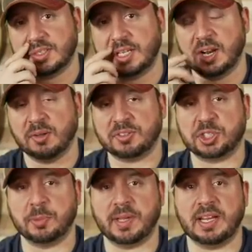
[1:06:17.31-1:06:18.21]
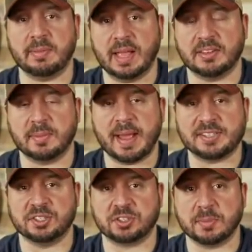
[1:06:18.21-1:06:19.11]
you know, shoot me an email at the
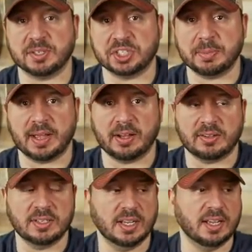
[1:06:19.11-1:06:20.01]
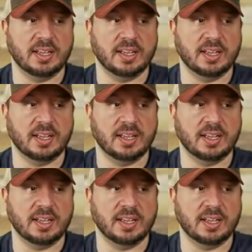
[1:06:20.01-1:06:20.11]
mash and drum at Gmail.